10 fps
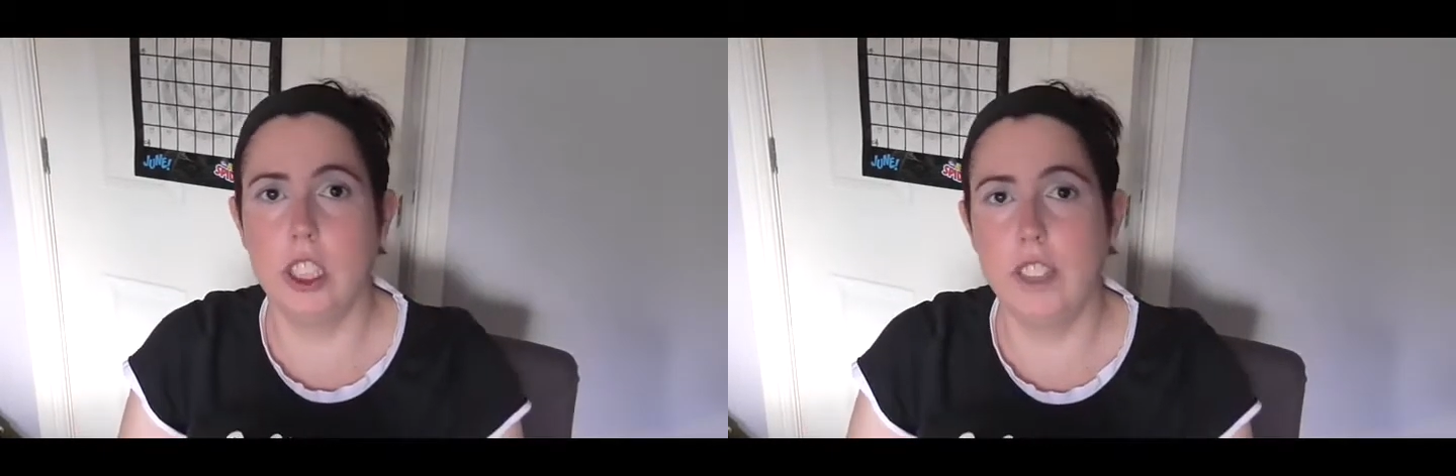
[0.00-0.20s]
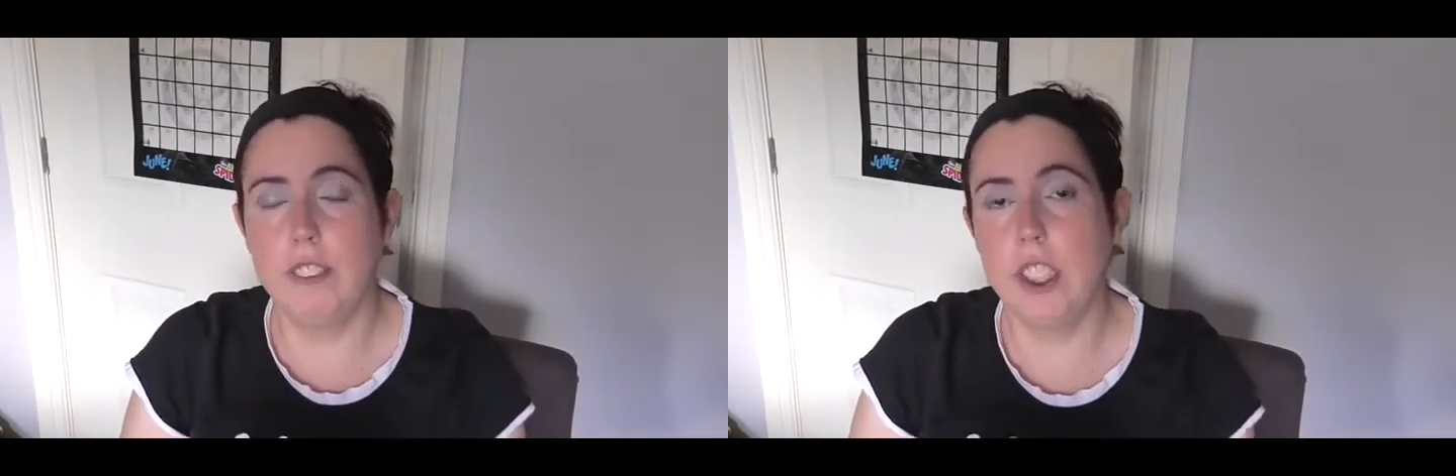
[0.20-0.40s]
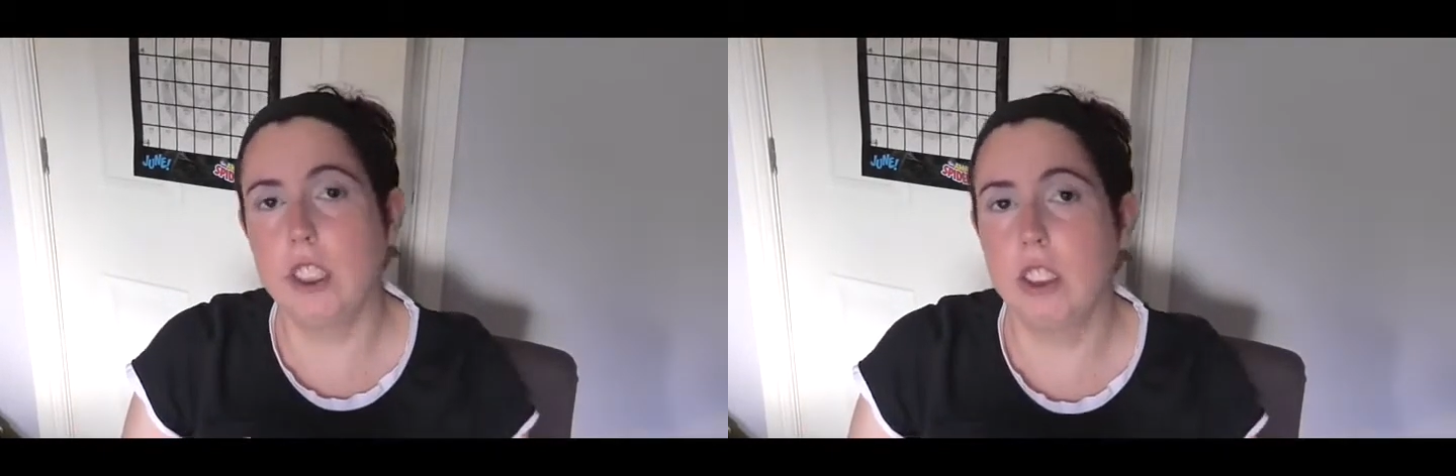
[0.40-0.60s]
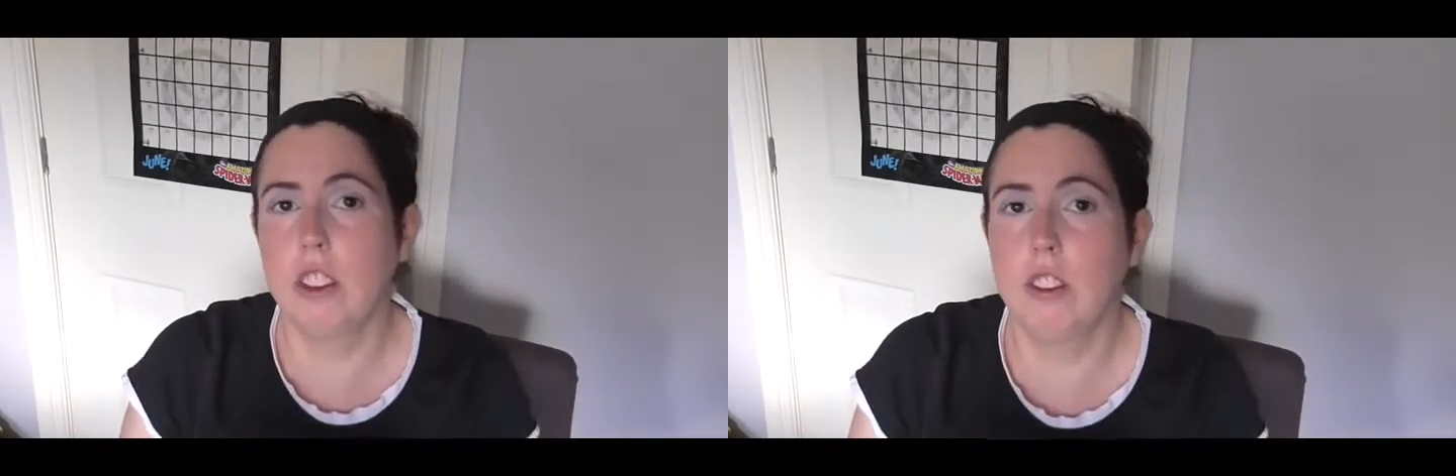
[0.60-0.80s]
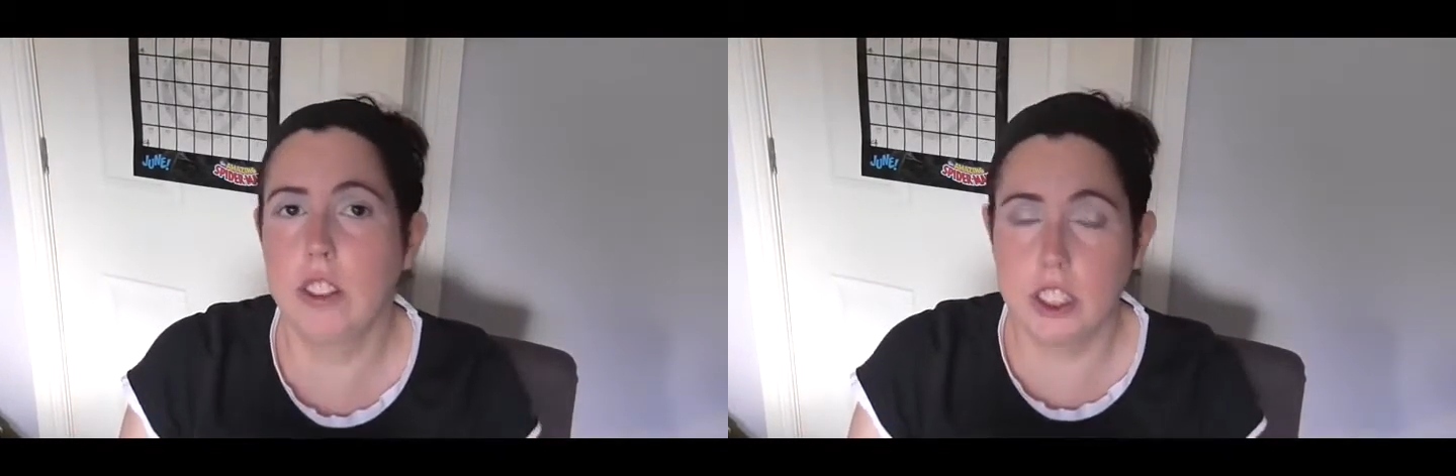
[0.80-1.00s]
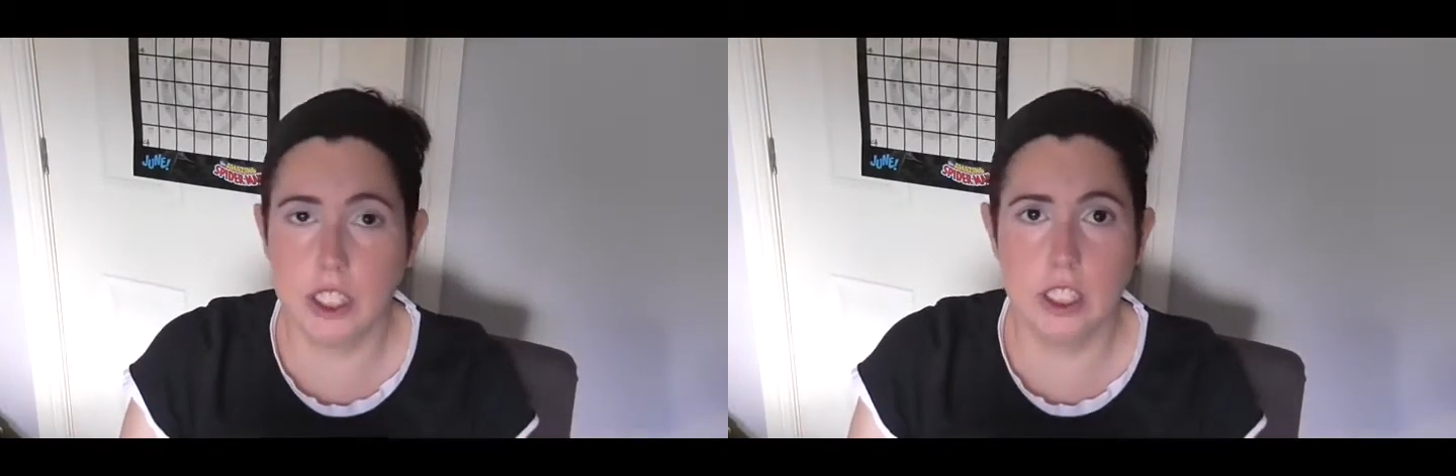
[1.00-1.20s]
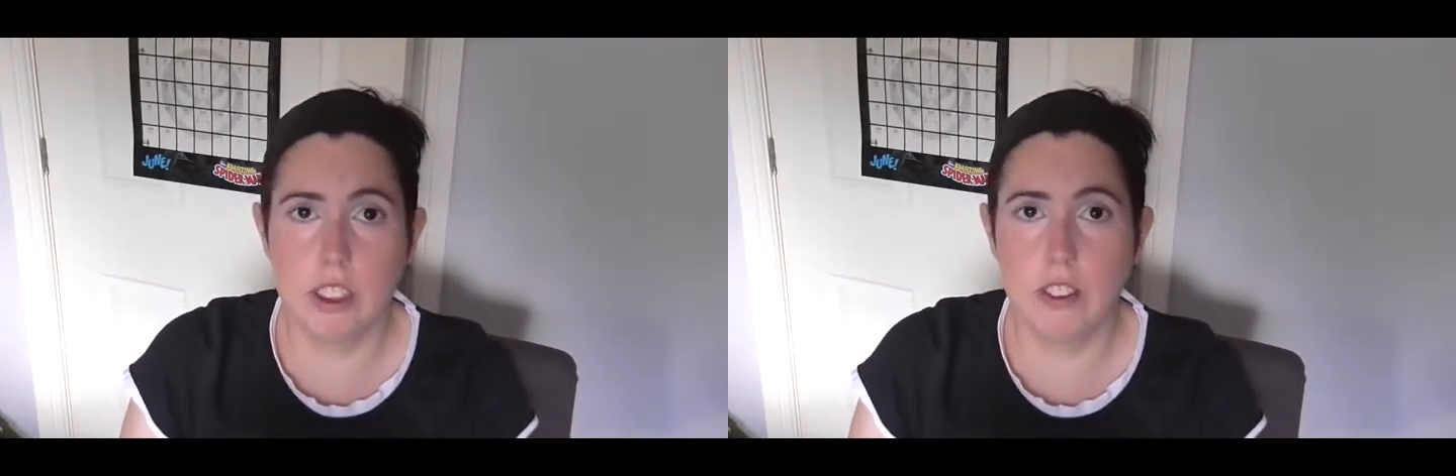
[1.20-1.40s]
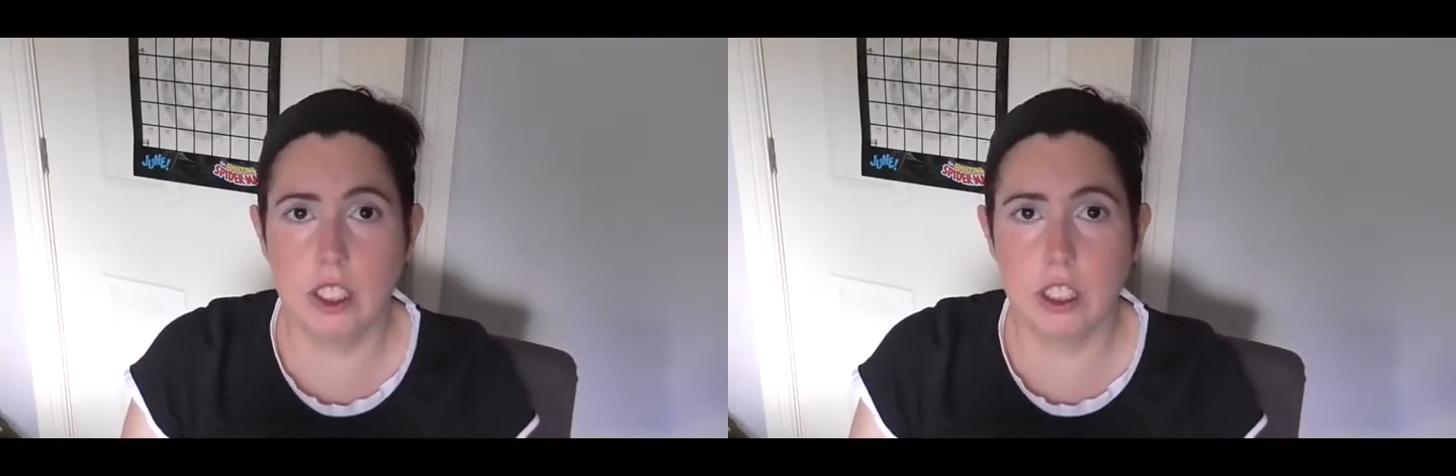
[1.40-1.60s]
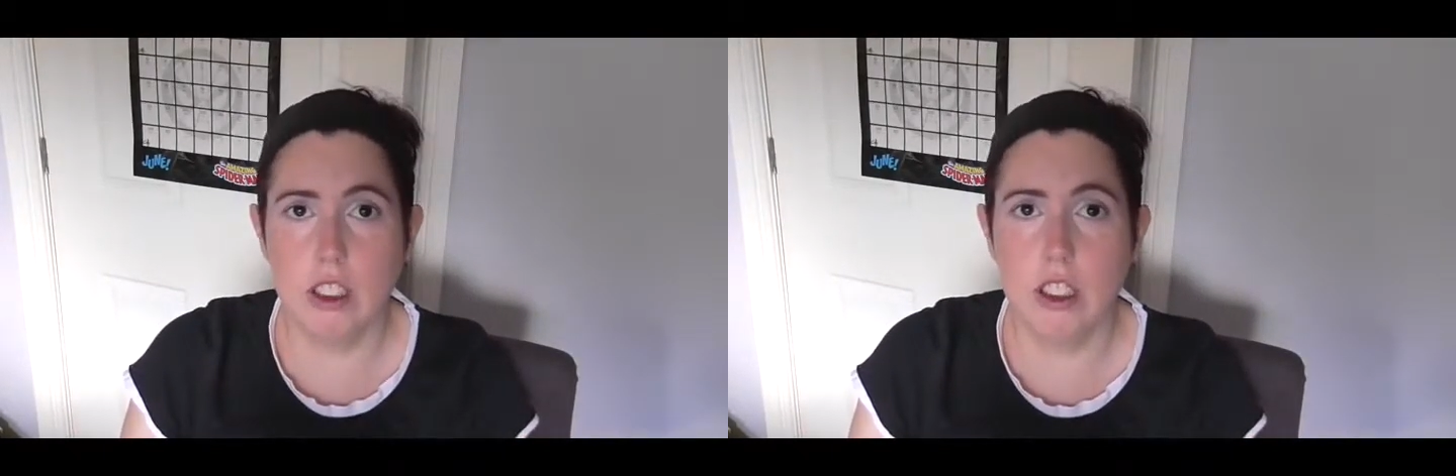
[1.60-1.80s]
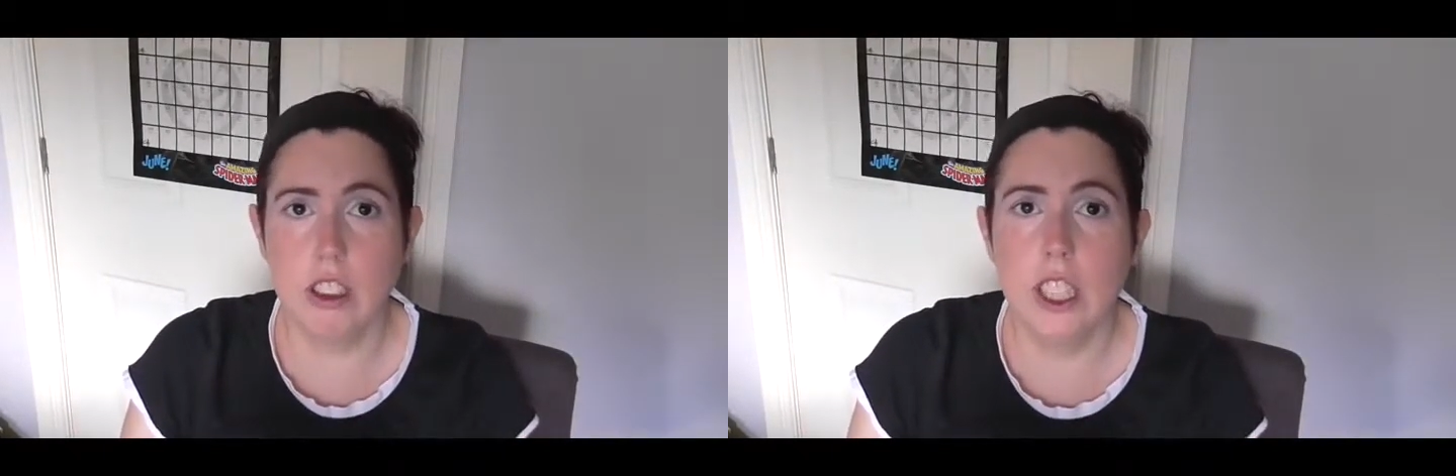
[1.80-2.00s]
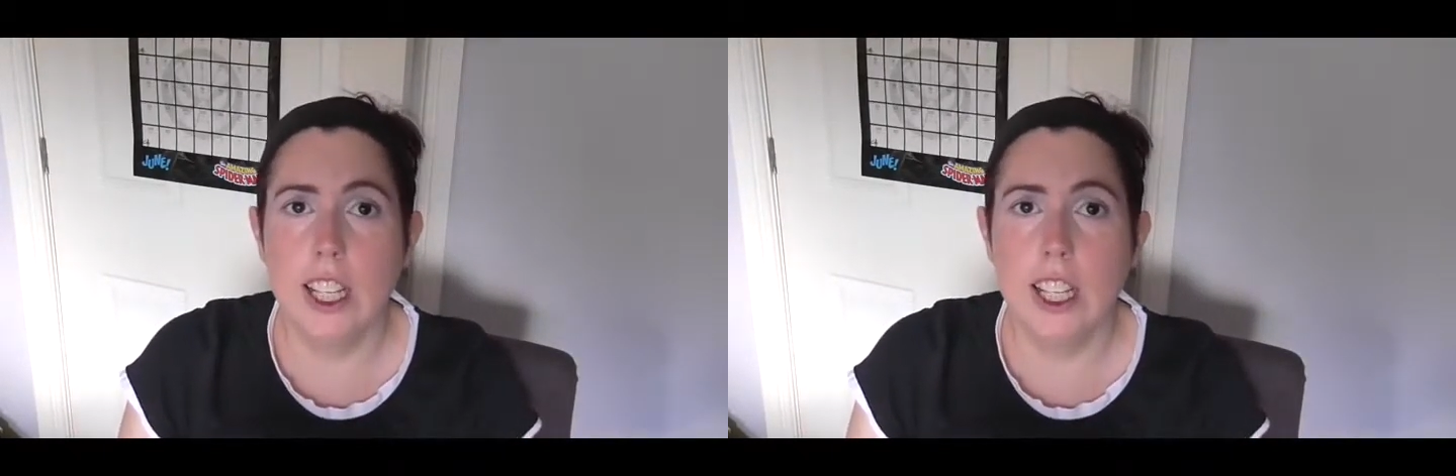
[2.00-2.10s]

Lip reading: a base coat of standard mascara.